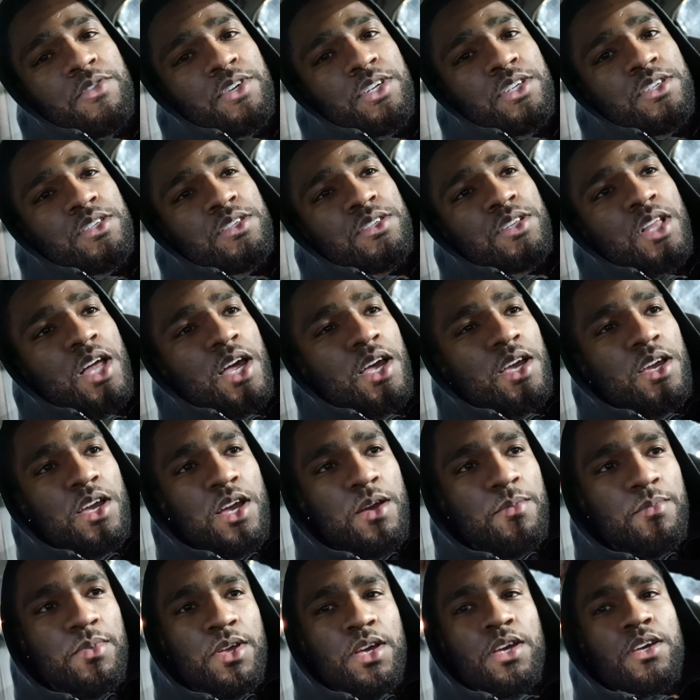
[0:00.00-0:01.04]
for this. Like
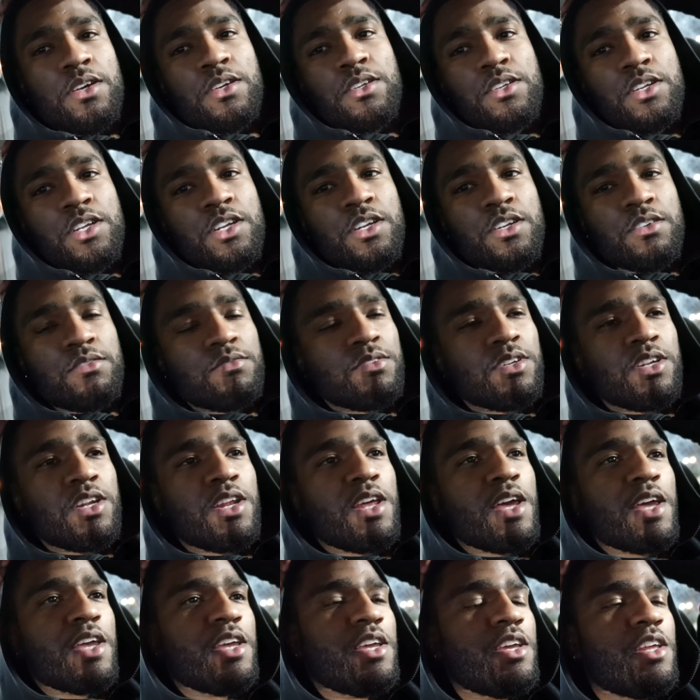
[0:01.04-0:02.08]
I'm not. It ain't,
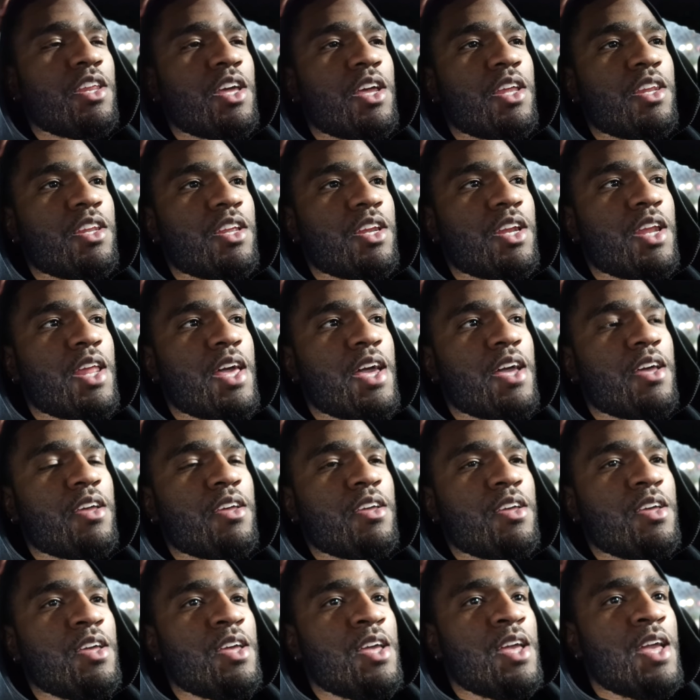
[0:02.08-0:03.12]
it ain't none of that.
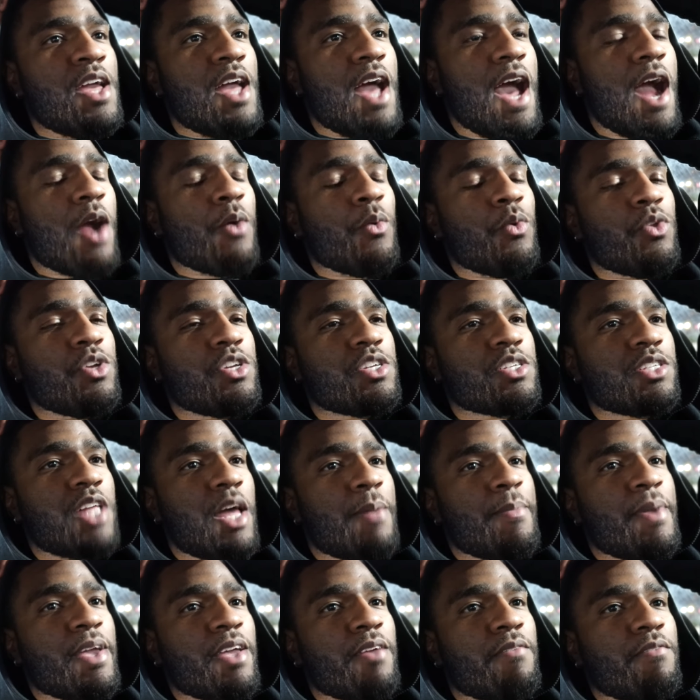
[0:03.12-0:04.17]
I really just like
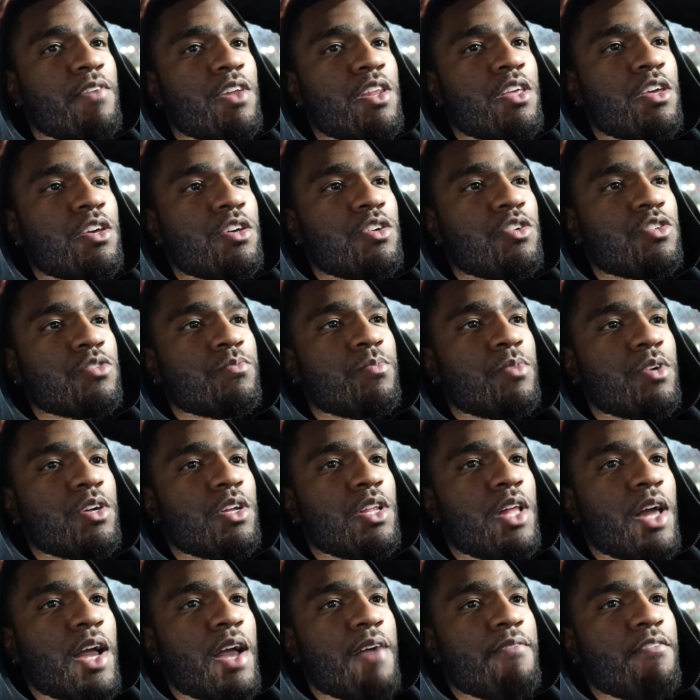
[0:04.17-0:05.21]
making videos, bro.
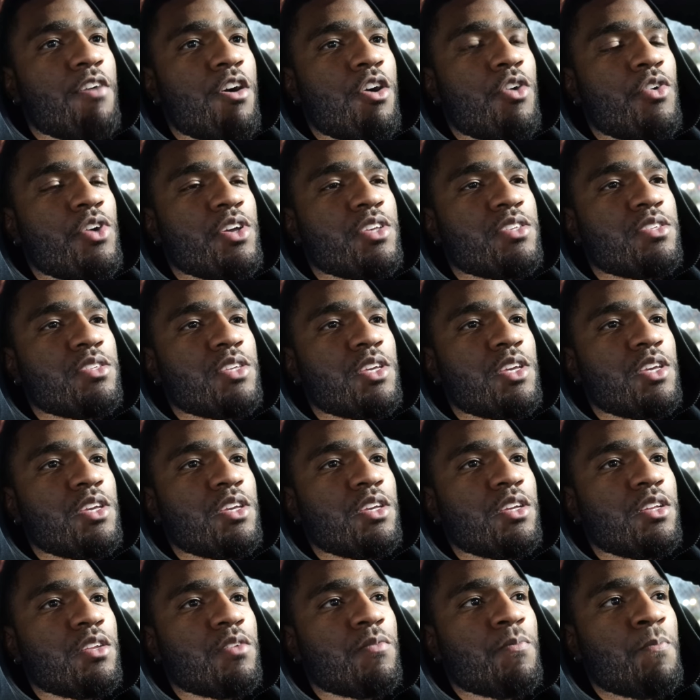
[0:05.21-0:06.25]
Like I've always
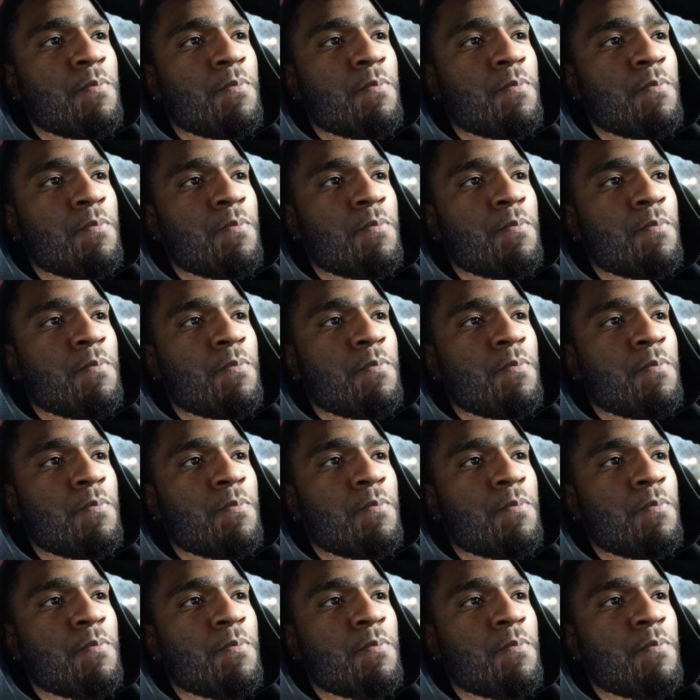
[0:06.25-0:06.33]
seen.